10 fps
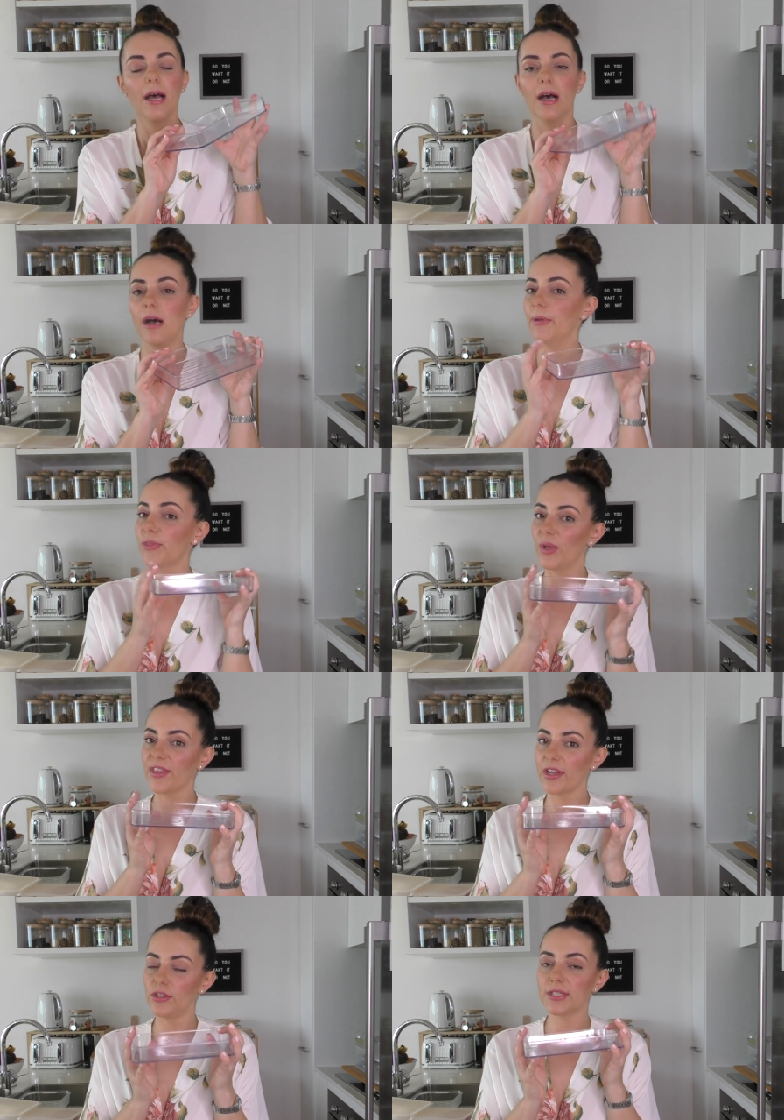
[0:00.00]
uh, but the one
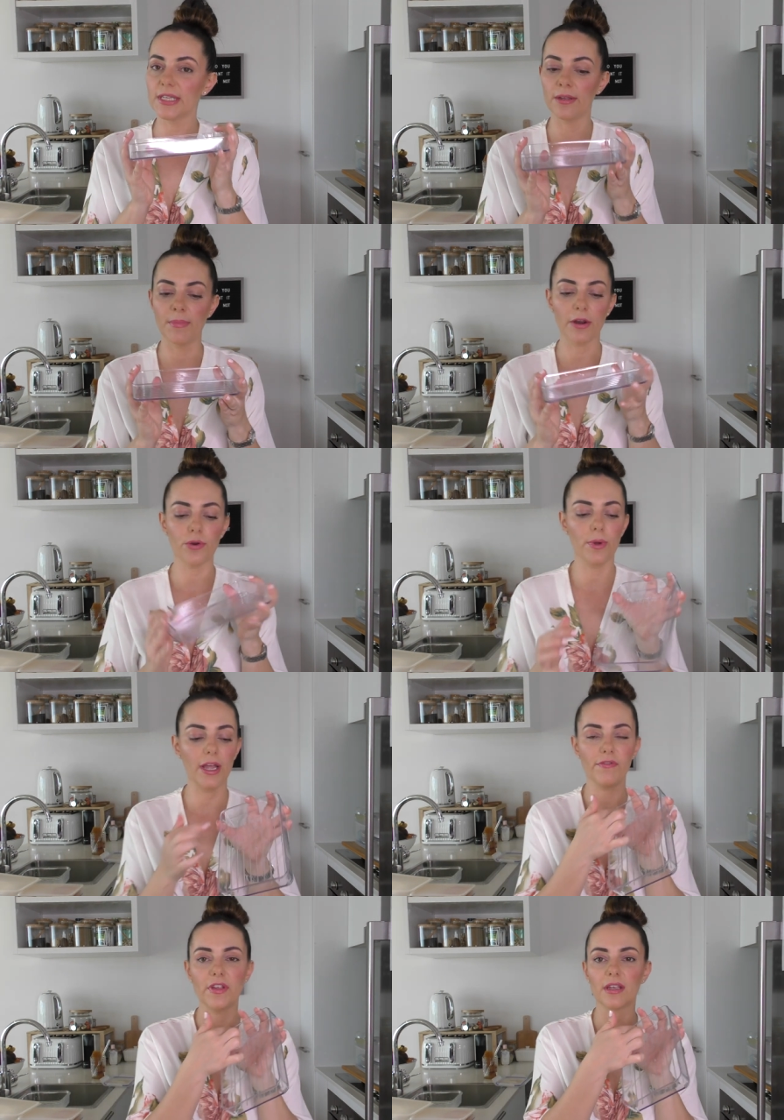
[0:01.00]
that I used in the
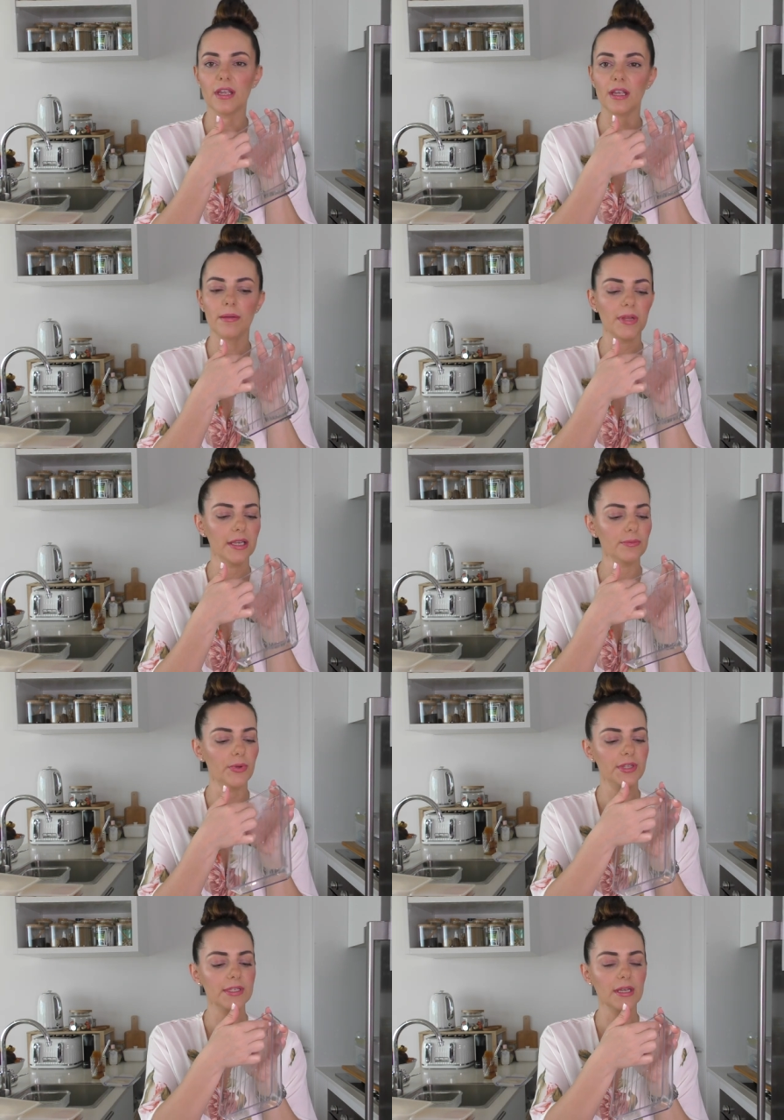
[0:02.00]
microwave it came like
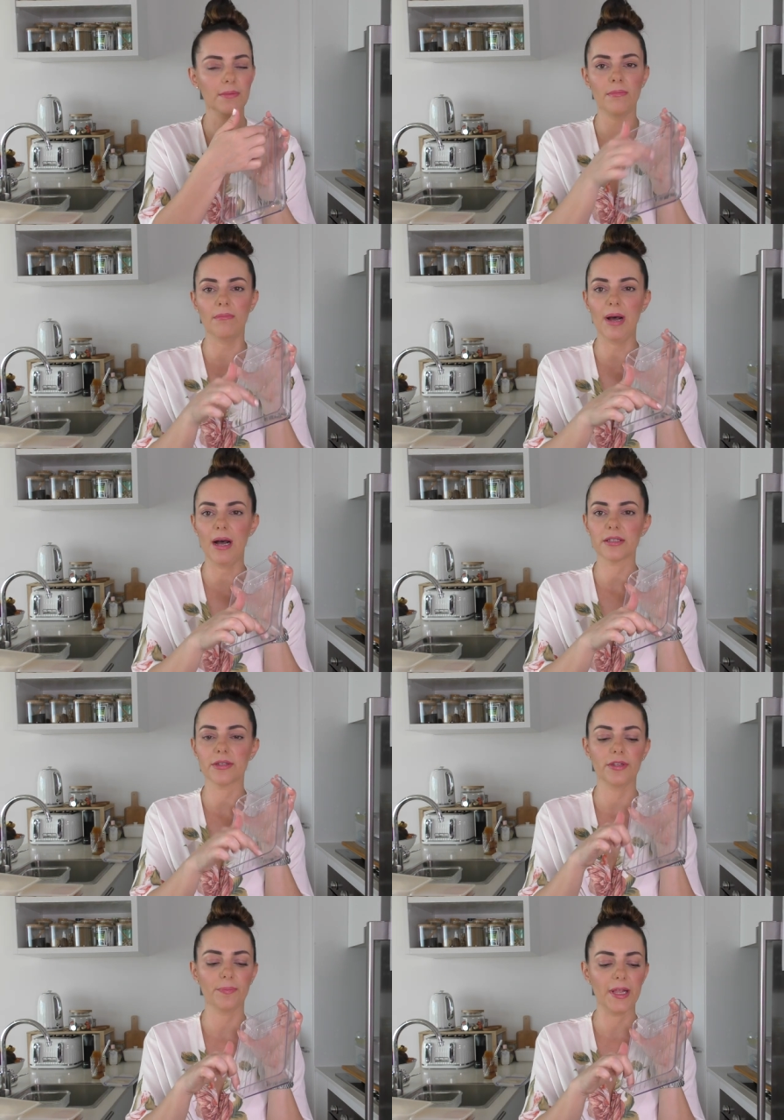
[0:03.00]
with some marks
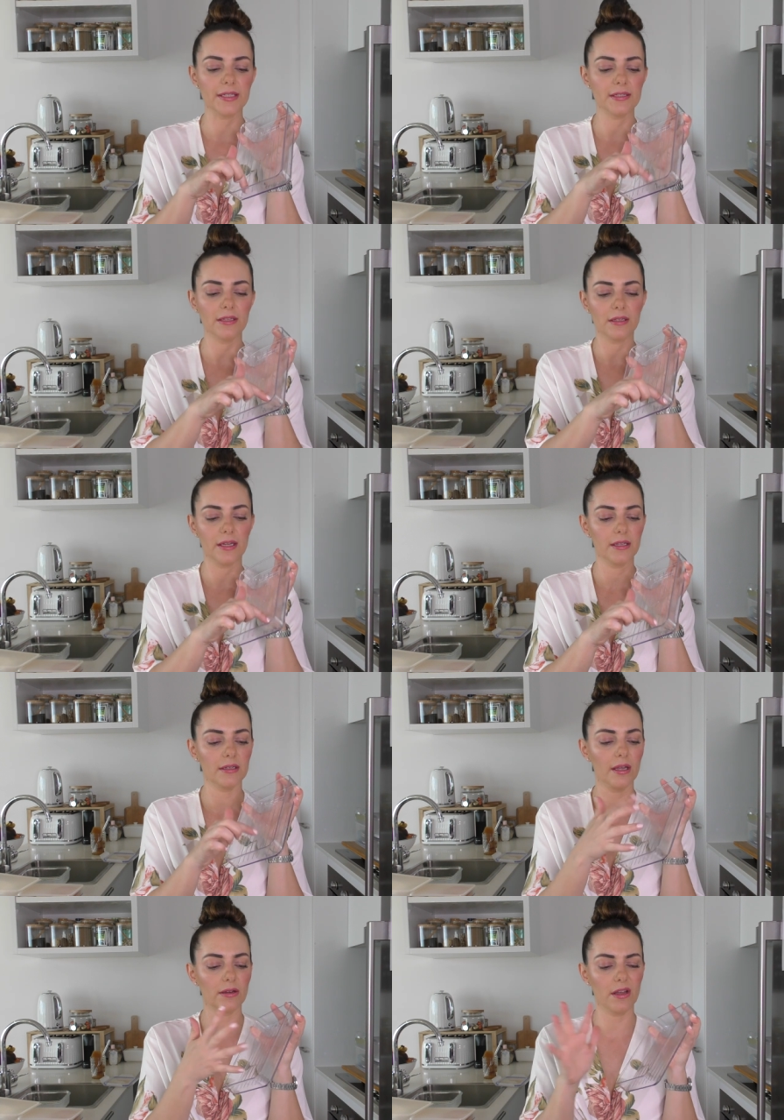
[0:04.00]
on the plastic like it
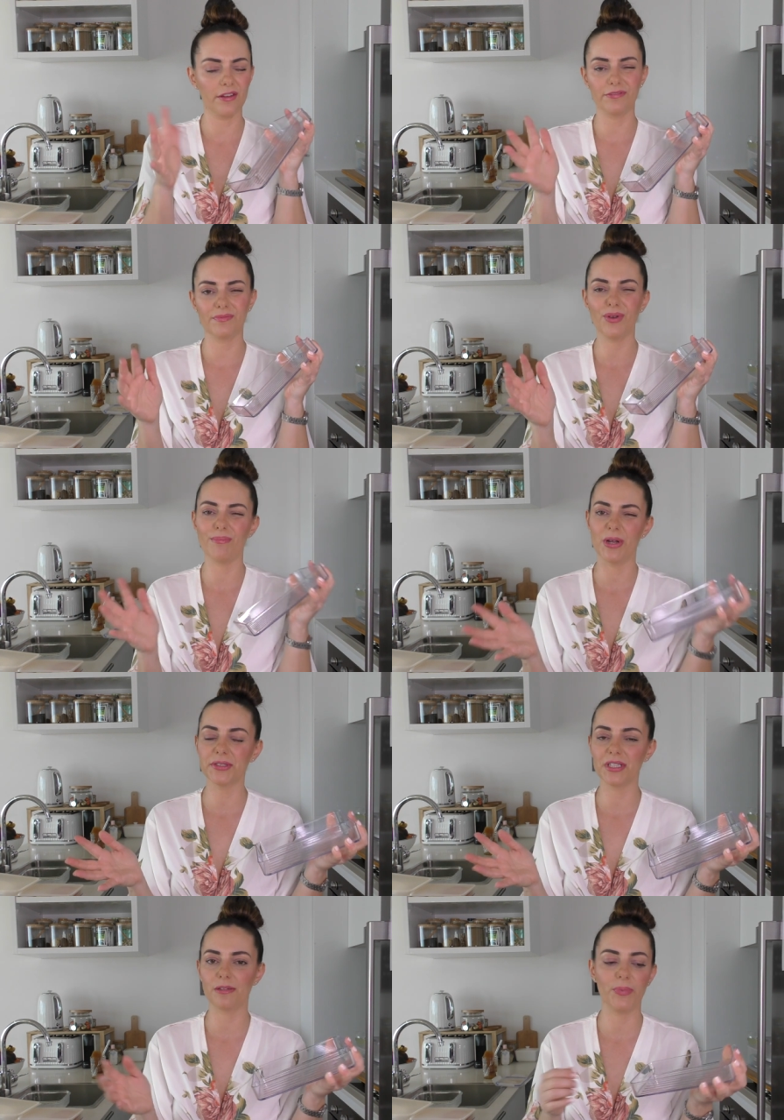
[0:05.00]
had kind of not
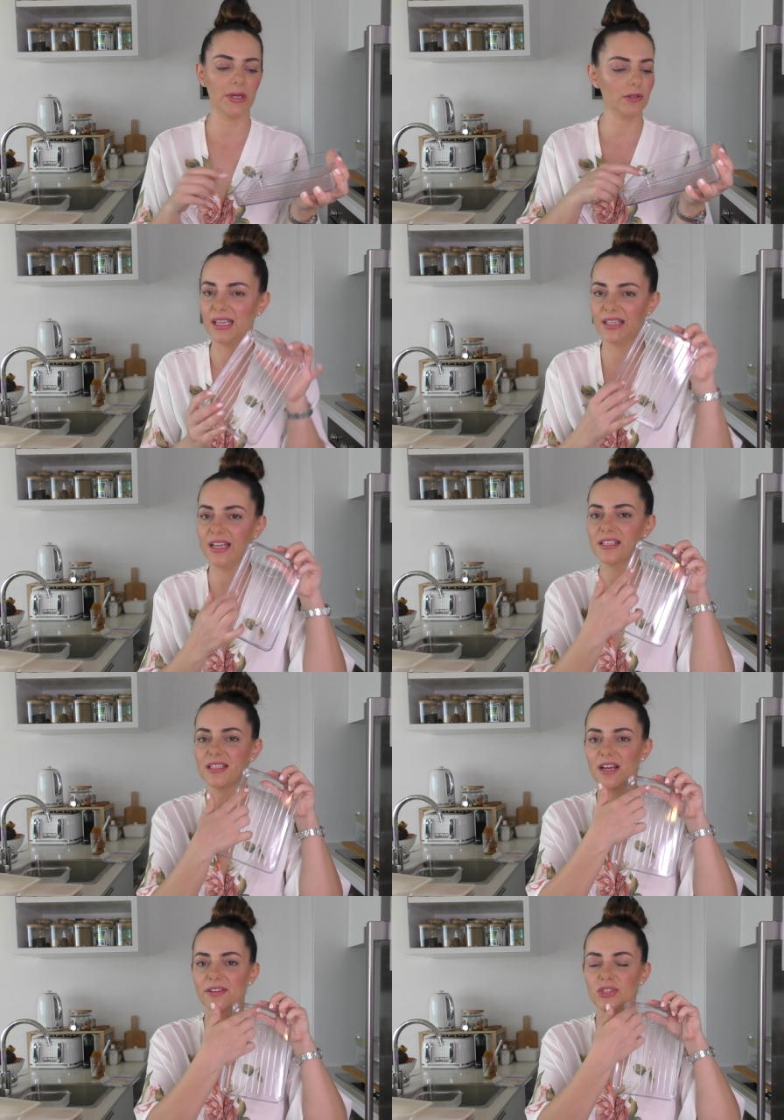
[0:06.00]
melted but it had
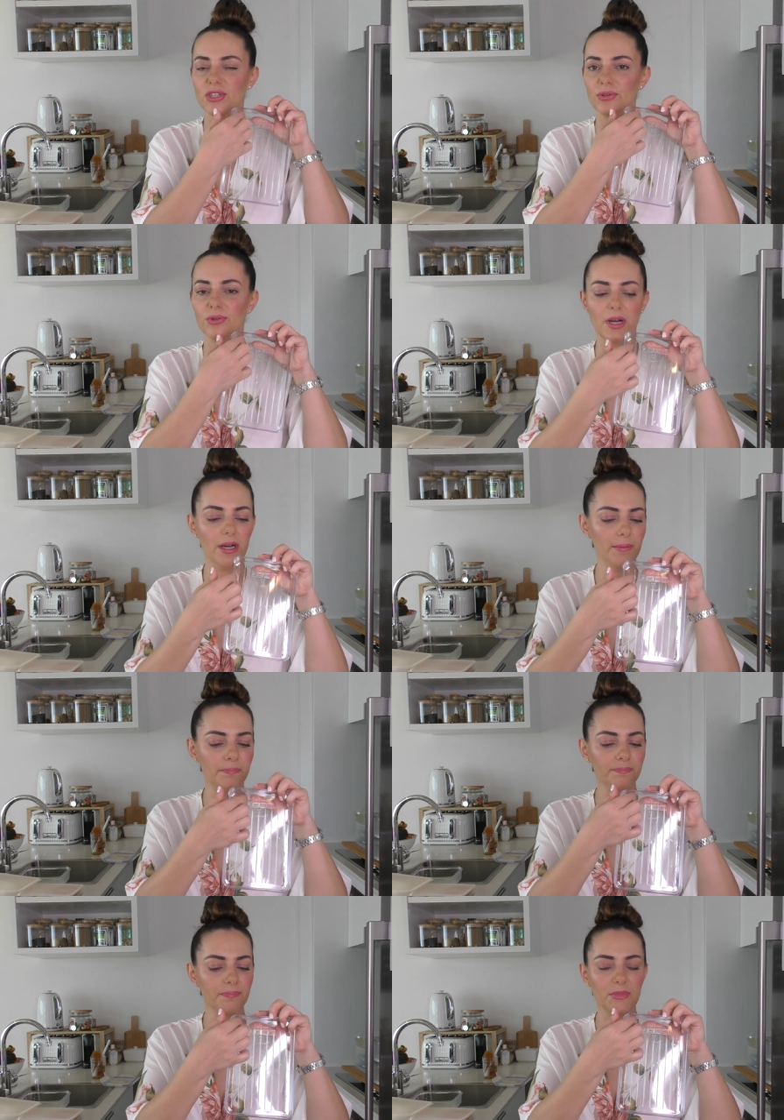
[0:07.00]
started to
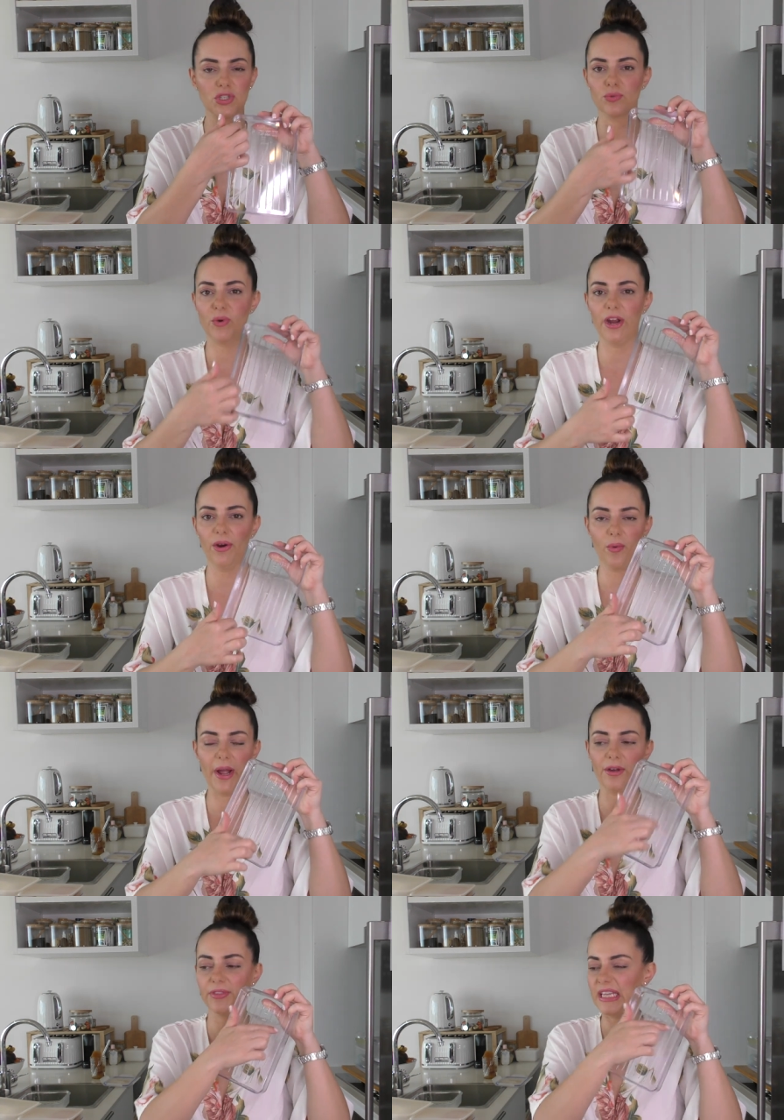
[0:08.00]
um, to wear
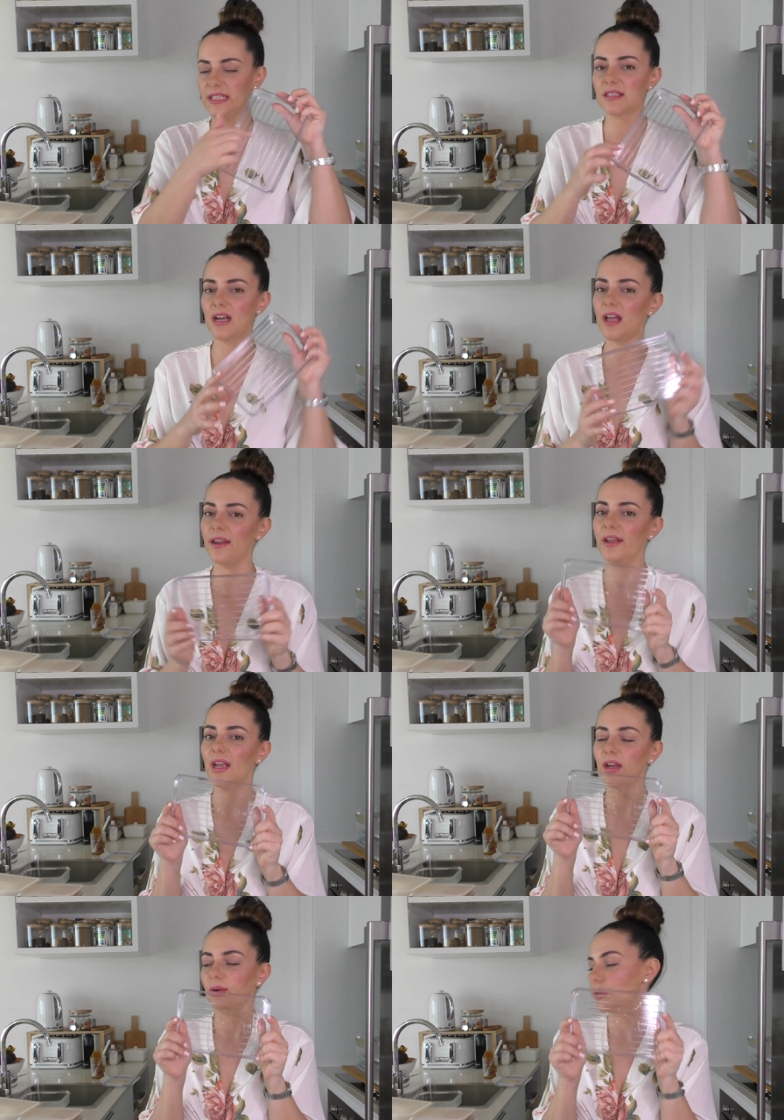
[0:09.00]
away on the inside
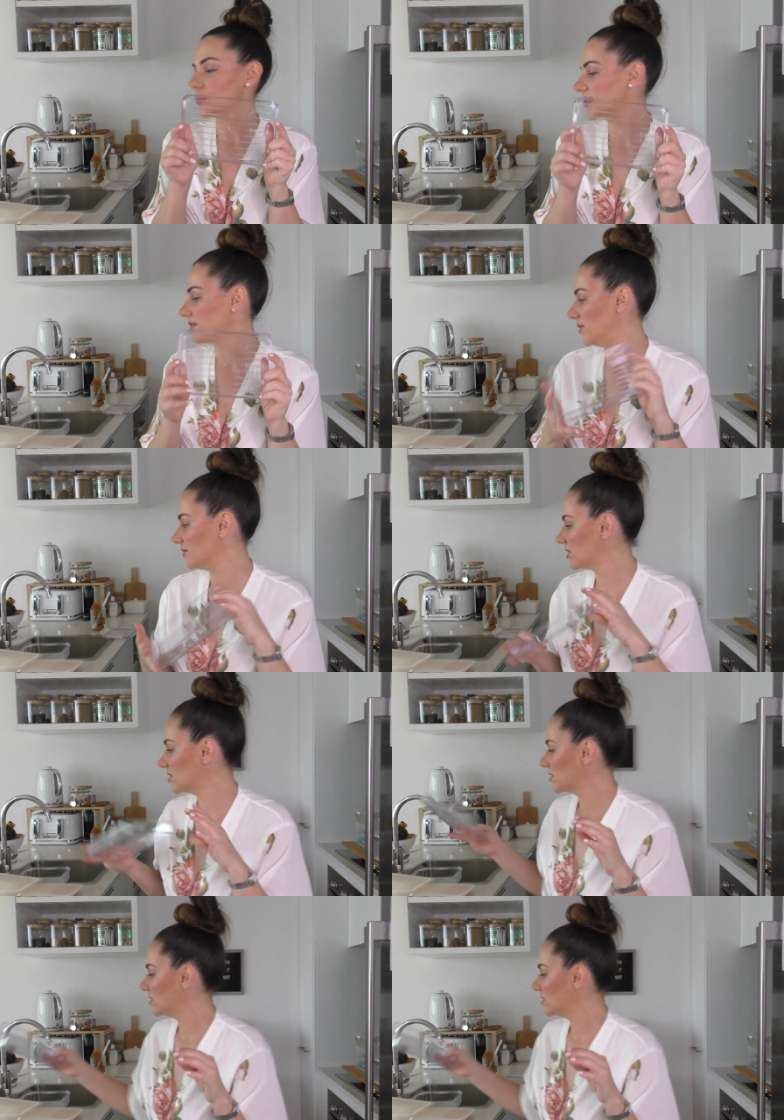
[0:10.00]
which was not